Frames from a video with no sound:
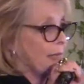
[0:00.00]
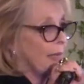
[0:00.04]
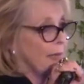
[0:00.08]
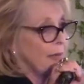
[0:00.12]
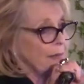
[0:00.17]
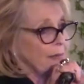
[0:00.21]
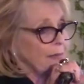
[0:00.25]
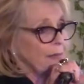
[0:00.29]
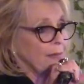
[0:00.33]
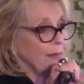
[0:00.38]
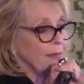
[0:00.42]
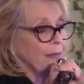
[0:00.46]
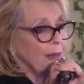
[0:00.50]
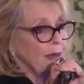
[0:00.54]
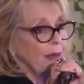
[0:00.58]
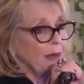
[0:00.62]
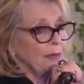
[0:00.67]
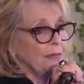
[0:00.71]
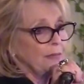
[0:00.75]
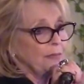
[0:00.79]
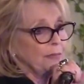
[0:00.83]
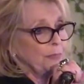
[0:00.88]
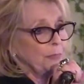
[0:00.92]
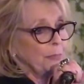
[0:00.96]
death
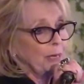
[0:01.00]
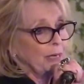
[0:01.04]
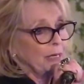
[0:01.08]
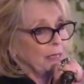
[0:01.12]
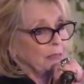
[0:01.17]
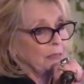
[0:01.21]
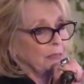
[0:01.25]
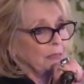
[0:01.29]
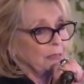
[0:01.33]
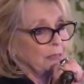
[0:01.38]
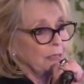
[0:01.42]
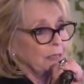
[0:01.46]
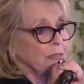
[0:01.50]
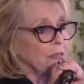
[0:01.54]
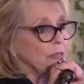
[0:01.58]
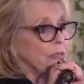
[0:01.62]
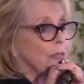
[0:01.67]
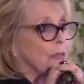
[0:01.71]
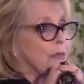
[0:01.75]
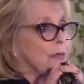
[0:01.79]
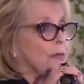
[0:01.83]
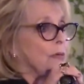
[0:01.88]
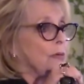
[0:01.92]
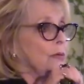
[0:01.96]
of my
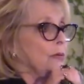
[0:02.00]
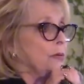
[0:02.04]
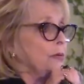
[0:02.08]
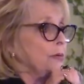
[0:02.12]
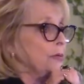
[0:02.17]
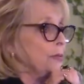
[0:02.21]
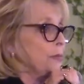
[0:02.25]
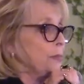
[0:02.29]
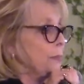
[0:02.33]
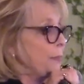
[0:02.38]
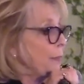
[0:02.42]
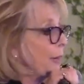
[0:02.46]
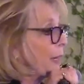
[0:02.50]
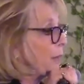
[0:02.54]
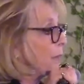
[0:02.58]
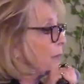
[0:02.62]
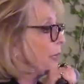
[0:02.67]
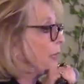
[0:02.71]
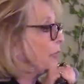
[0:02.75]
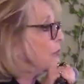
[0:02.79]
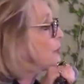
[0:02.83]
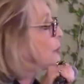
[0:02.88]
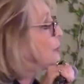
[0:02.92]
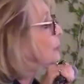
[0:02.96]
6-year-old
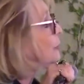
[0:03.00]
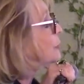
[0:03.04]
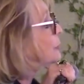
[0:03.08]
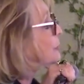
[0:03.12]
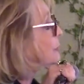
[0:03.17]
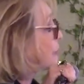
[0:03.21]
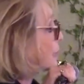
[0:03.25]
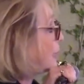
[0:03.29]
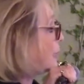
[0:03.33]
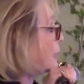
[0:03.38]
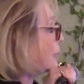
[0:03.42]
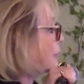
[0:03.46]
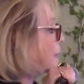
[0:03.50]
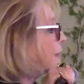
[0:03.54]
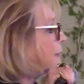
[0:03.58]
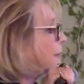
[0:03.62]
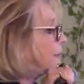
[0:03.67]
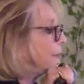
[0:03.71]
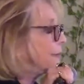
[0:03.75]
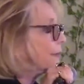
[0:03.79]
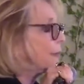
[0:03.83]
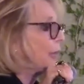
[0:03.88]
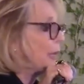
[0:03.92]
biracial son